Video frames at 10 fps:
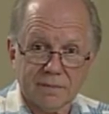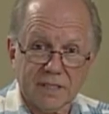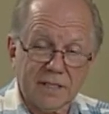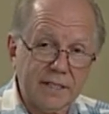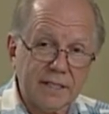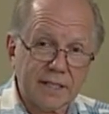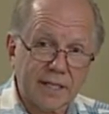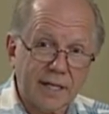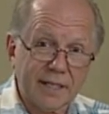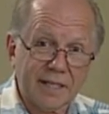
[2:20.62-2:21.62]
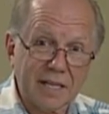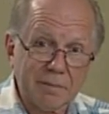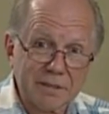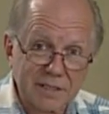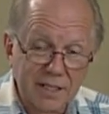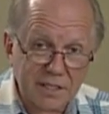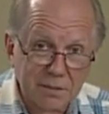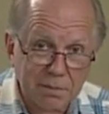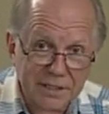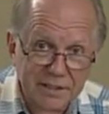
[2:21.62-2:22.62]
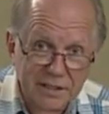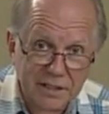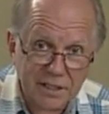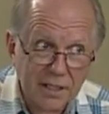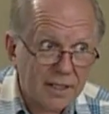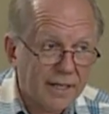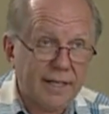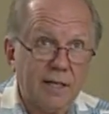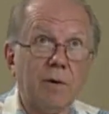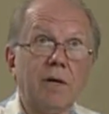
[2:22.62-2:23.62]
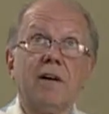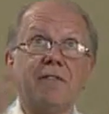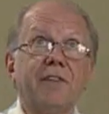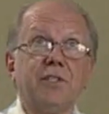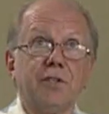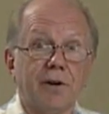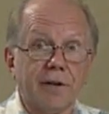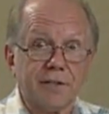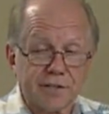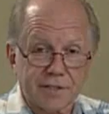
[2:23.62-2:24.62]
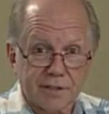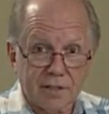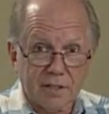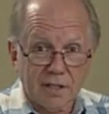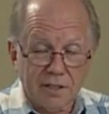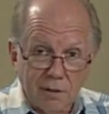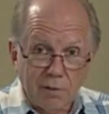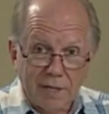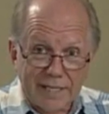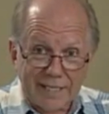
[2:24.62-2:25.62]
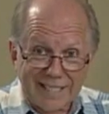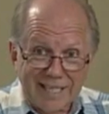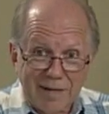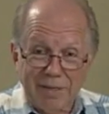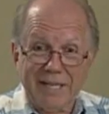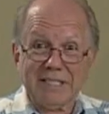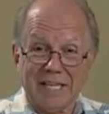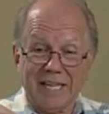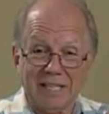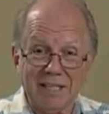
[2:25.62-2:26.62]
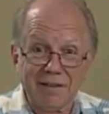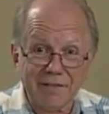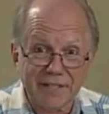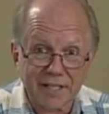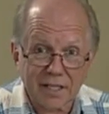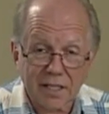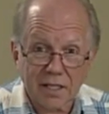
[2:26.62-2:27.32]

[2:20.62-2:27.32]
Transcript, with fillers: And then I got into the massage business and it went off the charts. You know why? Because I loved it.